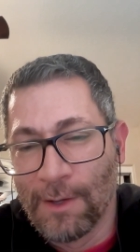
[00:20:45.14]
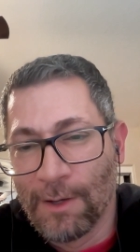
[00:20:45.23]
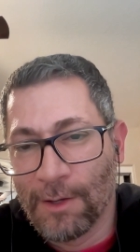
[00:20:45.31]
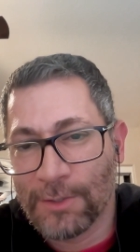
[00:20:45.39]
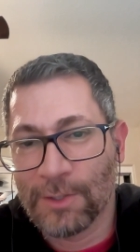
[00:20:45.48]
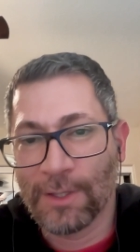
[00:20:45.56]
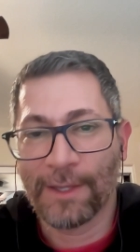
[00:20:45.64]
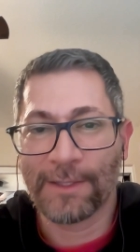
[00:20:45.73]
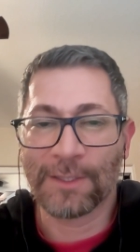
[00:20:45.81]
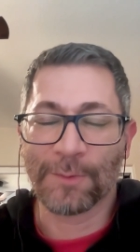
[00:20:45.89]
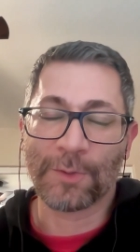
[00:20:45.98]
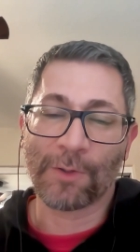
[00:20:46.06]
Also, like,
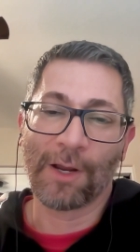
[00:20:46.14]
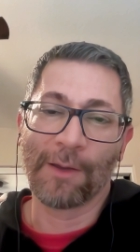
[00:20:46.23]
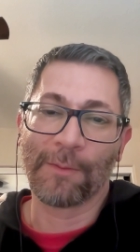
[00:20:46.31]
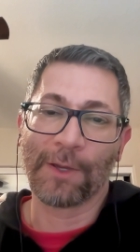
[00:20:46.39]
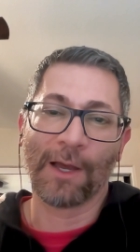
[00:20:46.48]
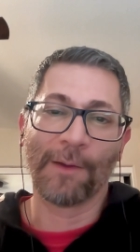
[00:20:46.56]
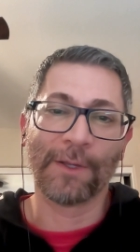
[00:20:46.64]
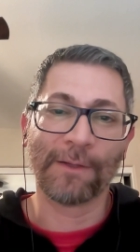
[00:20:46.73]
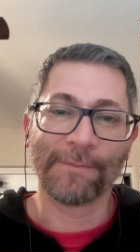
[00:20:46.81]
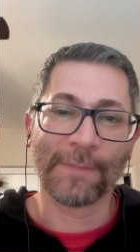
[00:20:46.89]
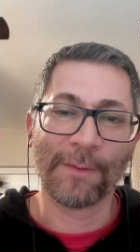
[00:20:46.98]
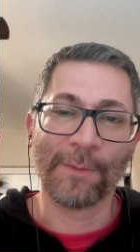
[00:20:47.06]
subscribe, comment.
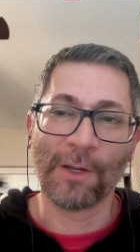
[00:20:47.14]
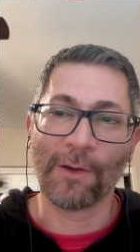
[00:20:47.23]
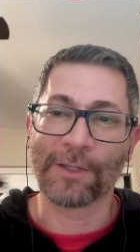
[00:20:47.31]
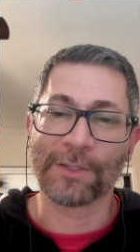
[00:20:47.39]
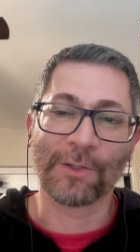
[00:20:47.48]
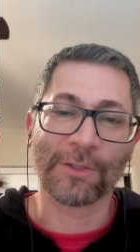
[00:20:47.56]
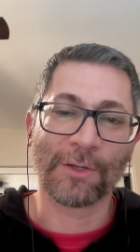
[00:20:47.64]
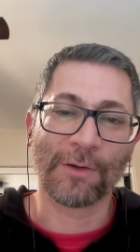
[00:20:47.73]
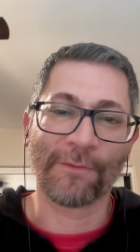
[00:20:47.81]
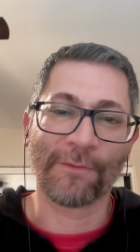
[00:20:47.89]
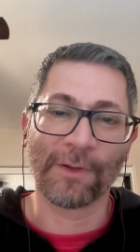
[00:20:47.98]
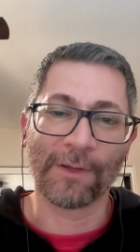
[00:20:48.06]
Let me know how the show is
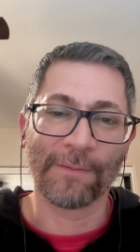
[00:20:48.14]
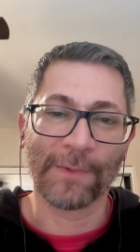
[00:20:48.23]
going for you.